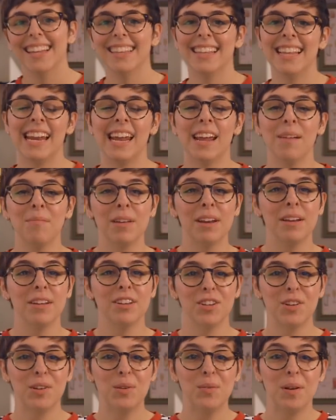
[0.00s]
Today I'm going to
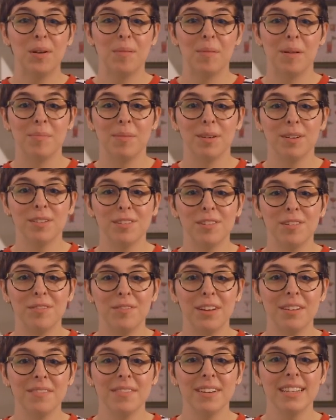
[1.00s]
show you one of my personal
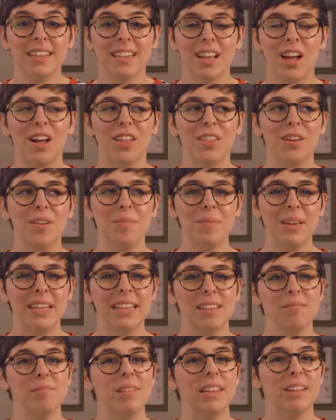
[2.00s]
favorites. Although it may
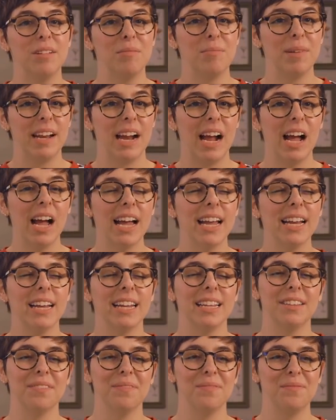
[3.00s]
seem a little bit odd,
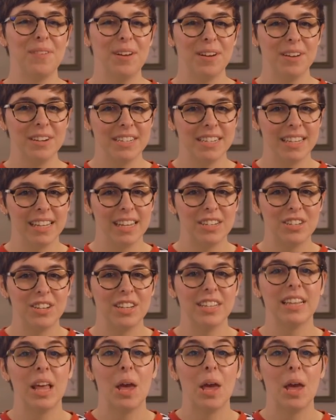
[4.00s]
it's very delicious